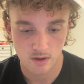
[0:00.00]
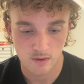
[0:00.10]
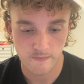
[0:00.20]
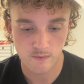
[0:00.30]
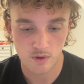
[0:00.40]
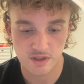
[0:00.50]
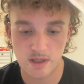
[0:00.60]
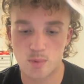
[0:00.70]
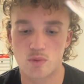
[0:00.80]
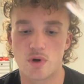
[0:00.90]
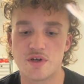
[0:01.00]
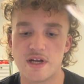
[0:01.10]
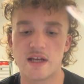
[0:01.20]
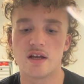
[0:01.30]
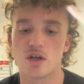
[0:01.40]
For example,
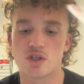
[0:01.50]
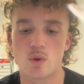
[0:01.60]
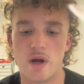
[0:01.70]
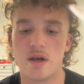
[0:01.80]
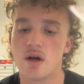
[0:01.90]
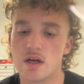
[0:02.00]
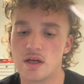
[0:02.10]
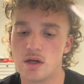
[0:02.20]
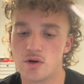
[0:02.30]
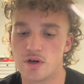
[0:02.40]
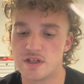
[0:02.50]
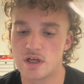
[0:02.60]
rotating the square 90 degrees